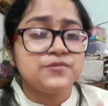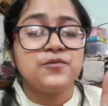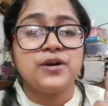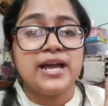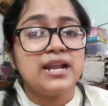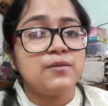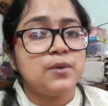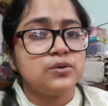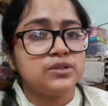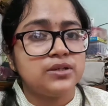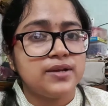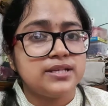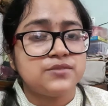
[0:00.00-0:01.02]
forget about
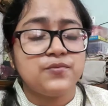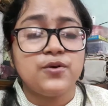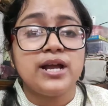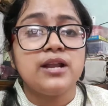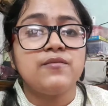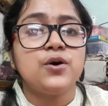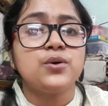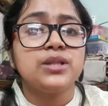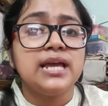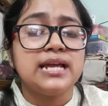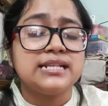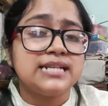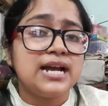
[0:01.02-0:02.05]
the rest, forget about the
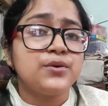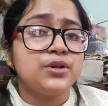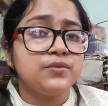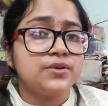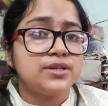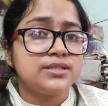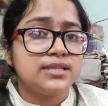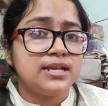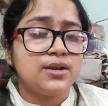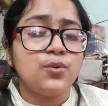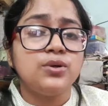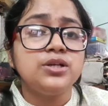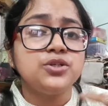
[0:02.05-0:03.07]
entire universe, then
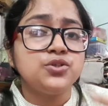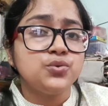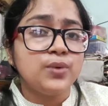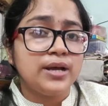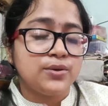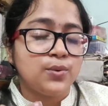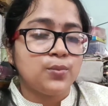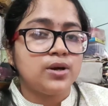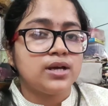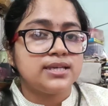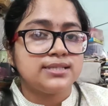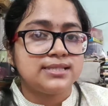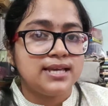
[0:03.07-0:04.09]
only you and your
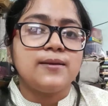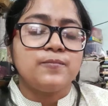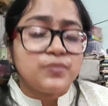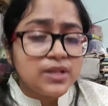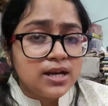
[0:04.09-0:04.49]
work is there.